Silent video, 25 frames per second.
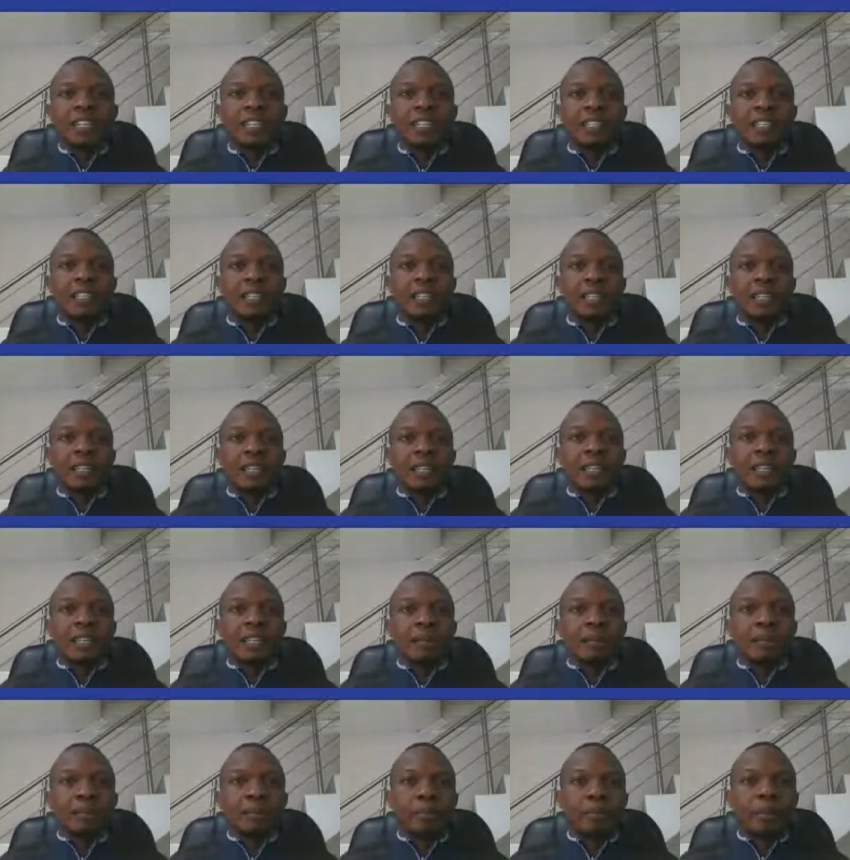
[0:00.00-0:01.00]
in a,
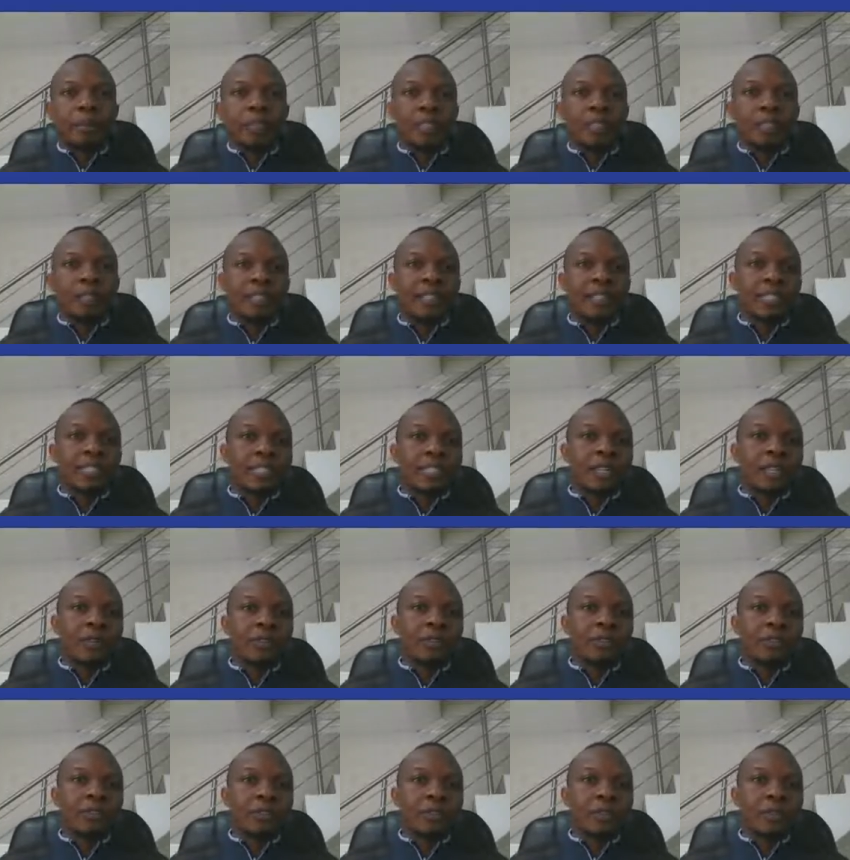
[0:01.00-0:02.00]
a, bunch of data
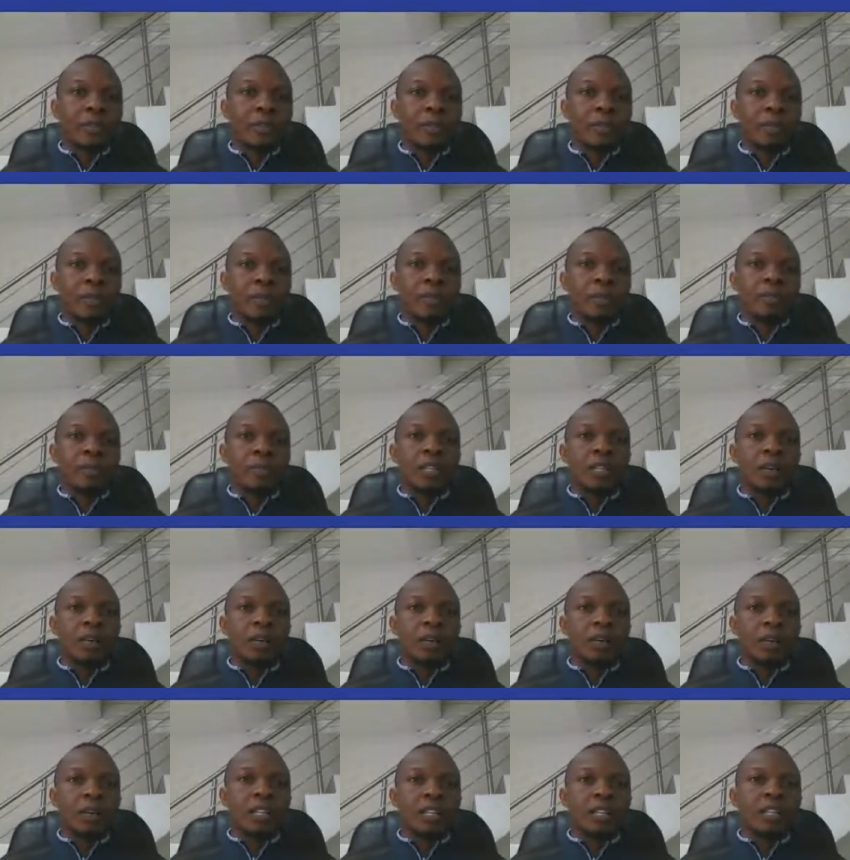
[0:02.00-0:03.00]
of people that
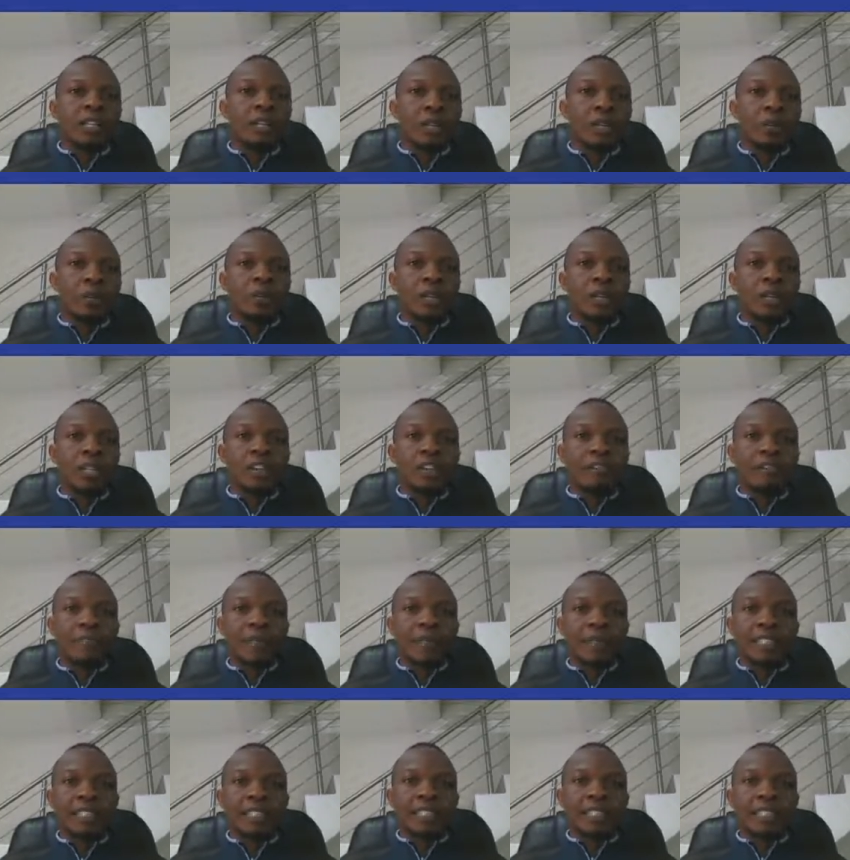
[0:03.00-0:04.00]
work in the local
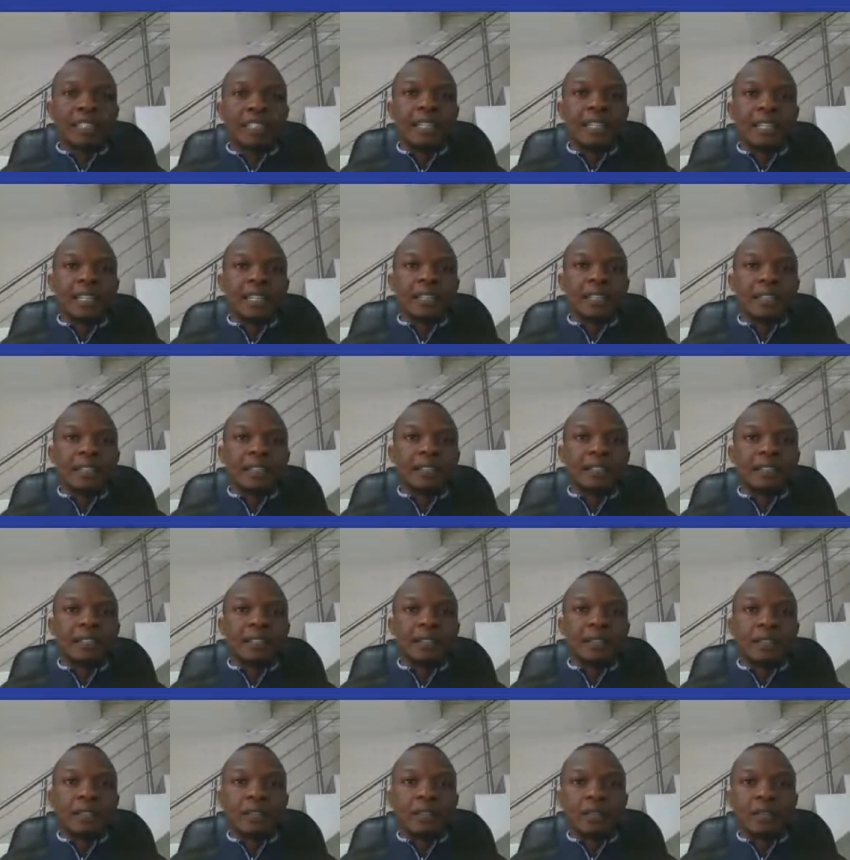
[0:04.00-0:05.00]
government, uh,
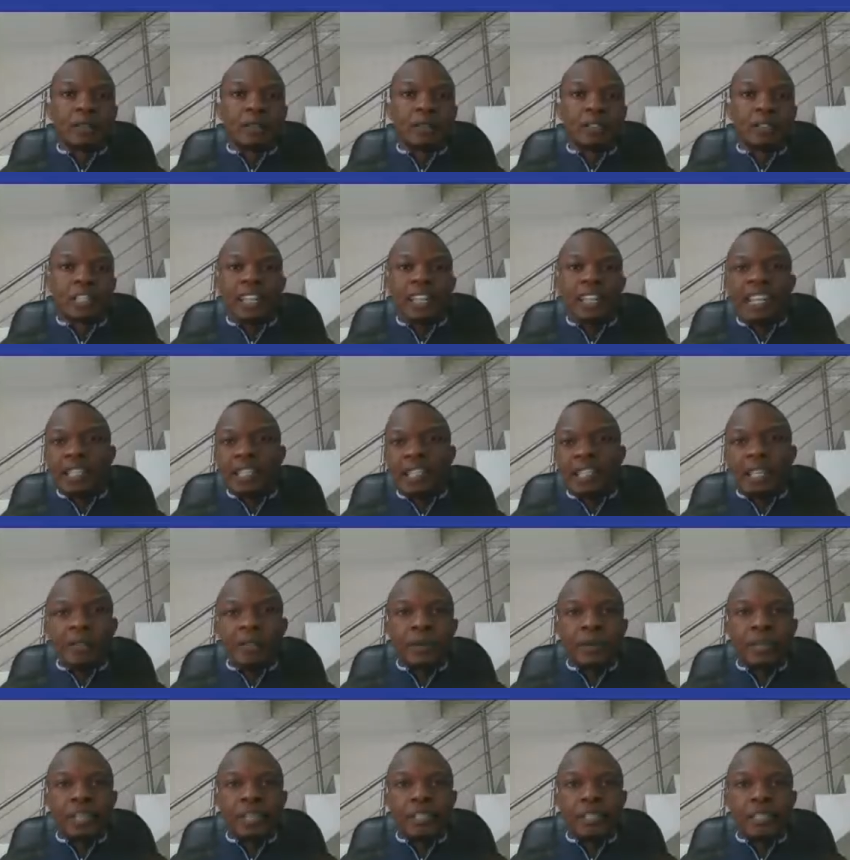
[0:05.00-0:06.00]

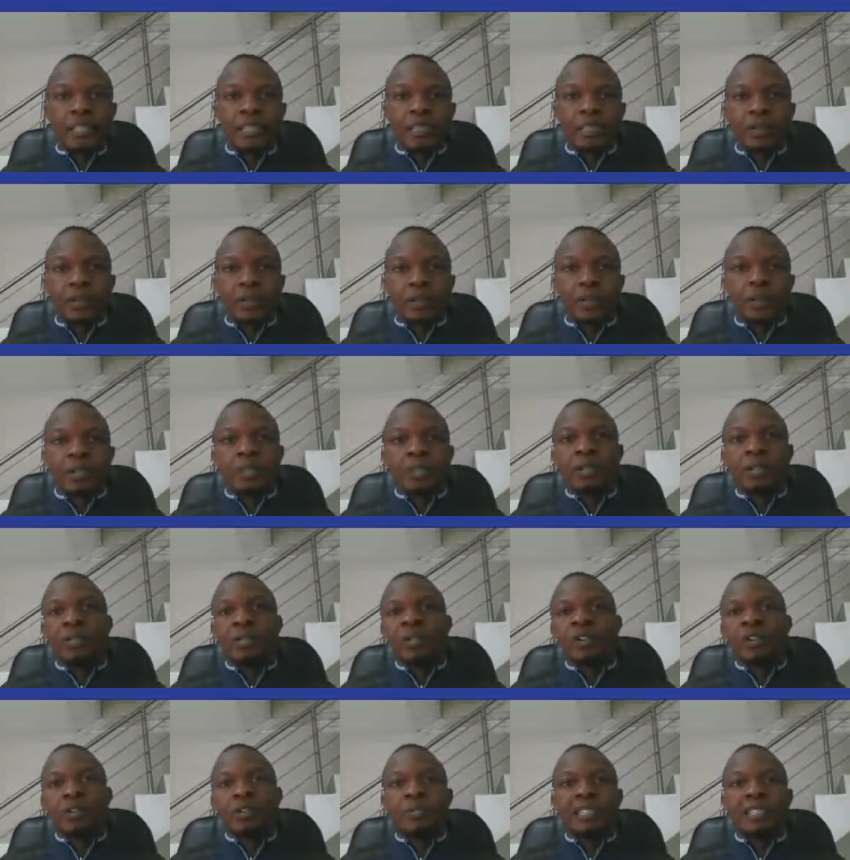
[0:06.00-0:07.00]
secretariat, and all the
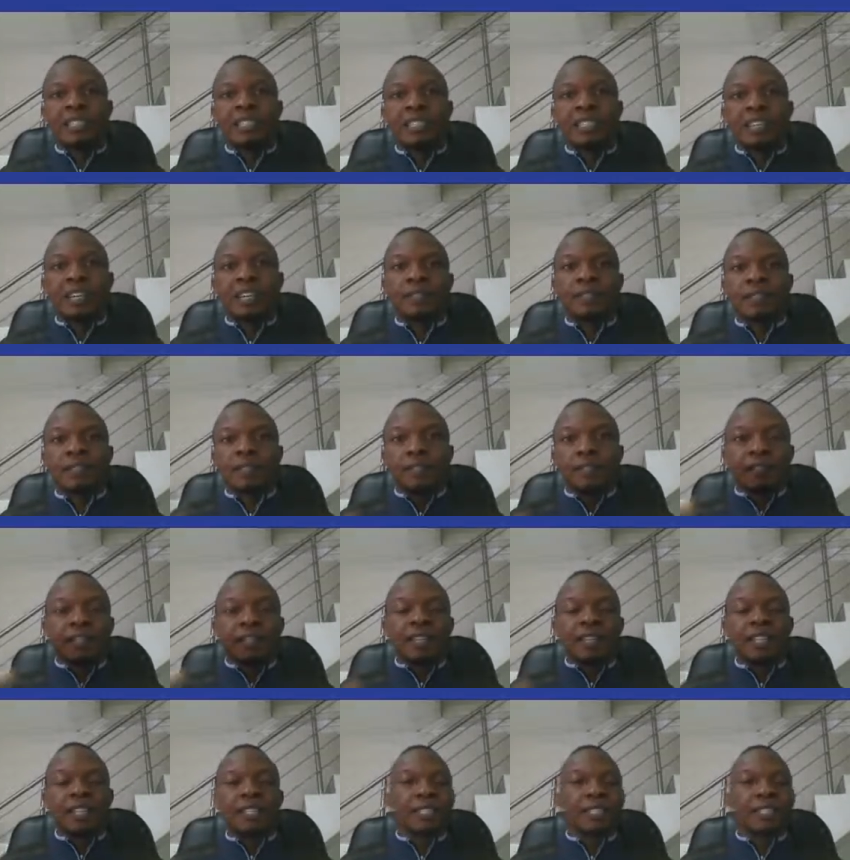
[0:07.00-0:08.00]
local government staff, and you
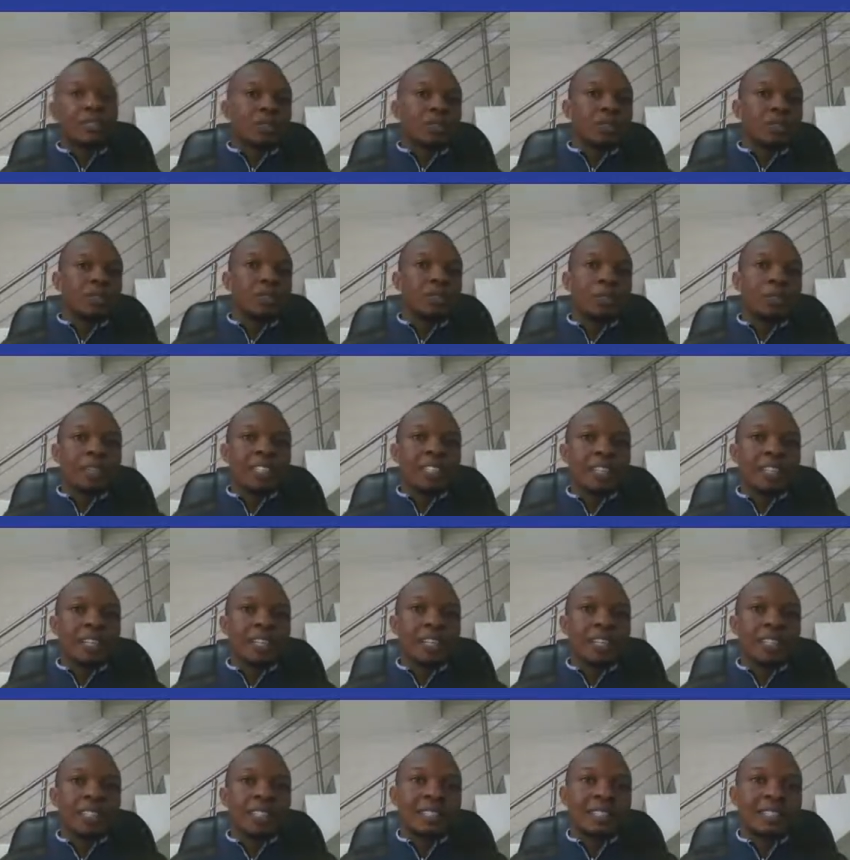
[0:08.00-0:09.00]
feed it into your machine
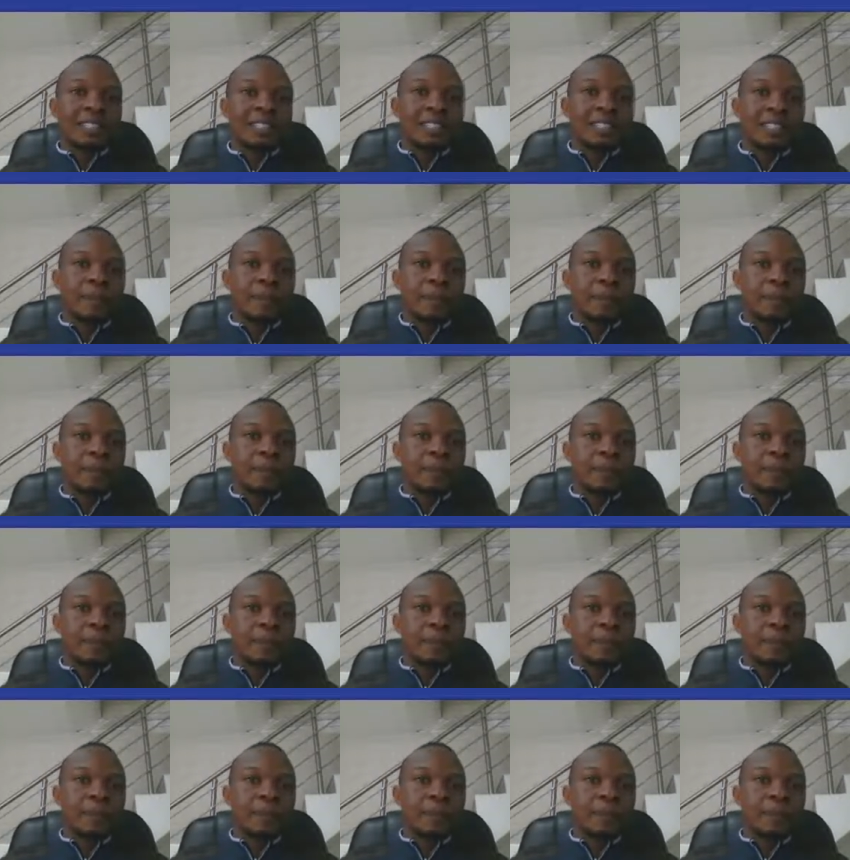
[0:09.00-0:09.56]
learning system,